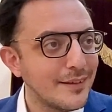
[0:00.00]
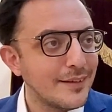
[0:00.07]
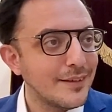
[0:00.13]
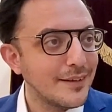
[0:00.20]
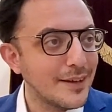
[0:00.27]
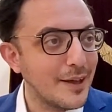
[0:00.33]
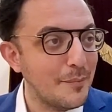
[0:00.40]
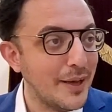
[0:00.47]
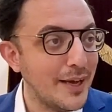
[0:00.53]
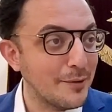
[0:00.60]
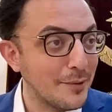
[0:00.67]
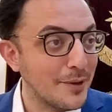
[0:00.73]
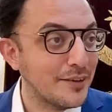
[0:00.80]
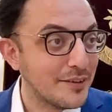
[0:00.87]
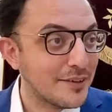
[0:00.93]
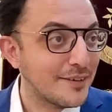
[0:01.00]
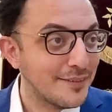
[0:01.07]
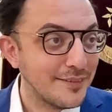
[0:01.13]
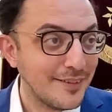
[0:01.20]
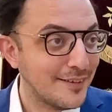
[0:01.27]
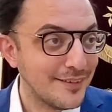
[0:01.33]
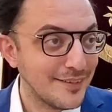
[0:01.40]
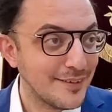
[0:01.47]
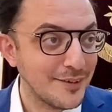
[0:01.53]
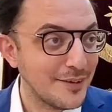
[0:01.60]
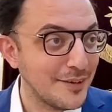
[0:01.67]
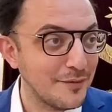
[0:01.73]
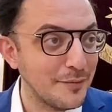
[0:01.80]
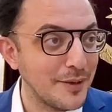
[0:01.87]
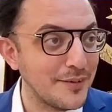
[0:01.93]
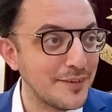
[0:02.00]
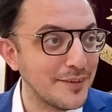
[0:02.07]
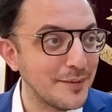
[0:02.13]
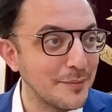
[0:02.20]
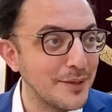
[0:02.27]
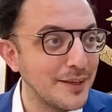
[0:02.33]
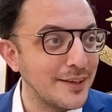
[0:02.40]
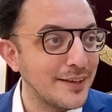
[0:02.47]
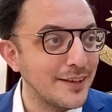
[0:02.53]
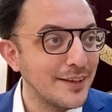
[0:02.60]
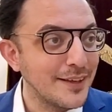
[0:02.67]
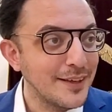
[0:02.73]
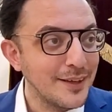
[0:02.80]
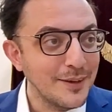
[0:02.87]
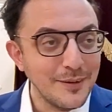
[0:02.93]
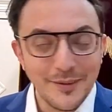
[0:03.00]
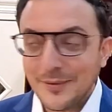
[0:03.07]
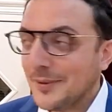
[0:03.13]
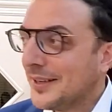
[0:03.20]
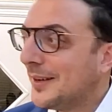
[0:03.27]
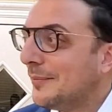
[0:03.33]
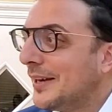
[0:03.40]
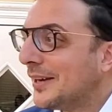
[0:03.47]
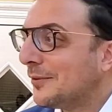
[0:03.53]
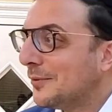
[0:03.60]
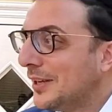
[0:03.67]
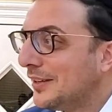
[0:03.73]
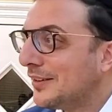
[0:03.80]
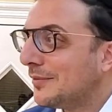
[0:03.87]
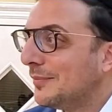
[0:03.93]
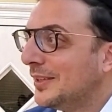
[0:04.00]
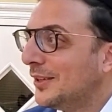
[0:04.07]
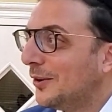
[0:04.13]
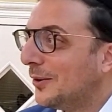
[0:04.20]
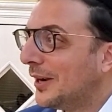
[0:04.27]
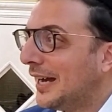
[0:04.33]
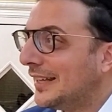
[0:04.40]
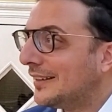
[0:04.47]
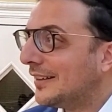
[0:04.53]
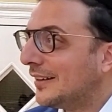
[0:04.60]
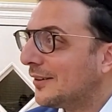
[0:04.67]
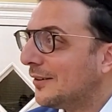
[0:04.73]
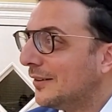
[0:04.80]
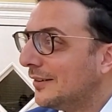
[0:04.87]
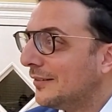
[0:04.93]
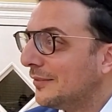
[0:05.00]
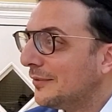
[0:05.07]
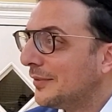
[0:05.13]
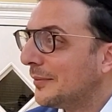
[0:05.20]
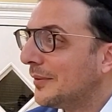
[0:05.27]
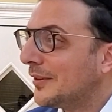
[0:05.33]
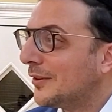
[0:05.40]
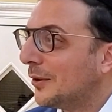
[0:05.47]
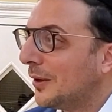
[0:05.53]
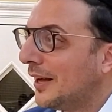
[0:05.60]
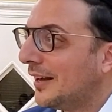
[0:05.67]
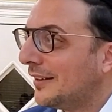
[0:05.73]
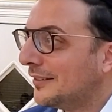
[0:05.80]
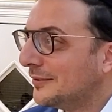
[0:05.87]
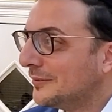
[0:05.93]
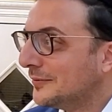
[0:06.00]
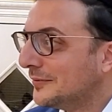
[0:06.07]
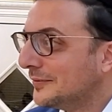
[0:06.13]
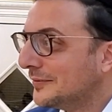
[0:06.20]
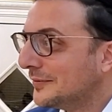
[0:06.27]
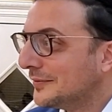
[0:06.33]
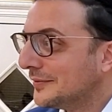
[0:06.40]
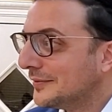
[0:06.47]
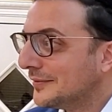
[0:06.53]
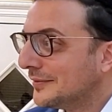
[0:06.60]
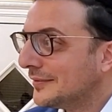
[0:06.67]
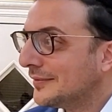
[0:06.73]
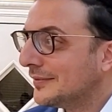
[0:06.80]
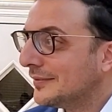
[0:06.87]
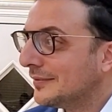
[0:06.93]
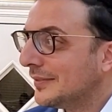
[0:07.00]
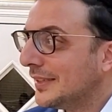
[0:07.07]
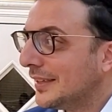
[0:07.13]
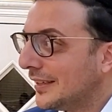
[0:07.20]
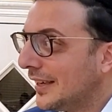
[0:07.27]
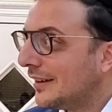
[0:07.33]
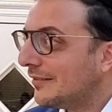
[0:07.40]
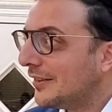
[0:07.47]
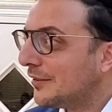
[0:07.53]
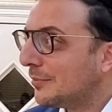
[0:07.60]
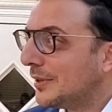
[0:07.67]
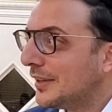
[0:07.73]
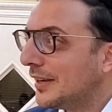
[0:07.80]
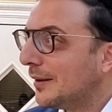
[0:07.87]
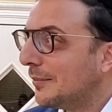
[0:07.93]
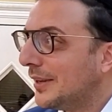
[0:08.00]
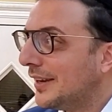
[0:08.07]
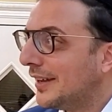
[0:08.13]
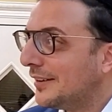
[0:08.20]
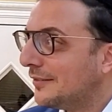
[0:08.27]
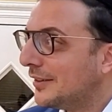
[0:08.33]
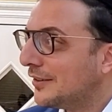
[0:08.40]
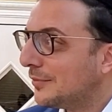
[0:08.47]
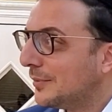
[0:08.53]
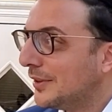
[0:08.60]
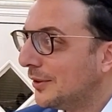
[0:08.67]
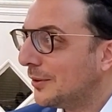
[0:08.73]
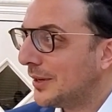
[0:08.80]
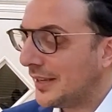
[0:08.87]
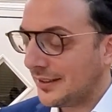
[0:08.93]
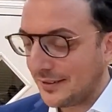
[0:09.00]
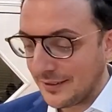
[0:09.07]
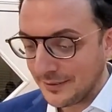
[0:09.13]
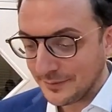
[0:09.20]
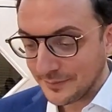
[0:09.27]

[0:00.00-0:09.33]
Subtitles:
come back rich. That's a good enough blessing to me. What does it mean, come back rich midoraita, from the Torah? Meaning not rich midrabanan, rich midoraita.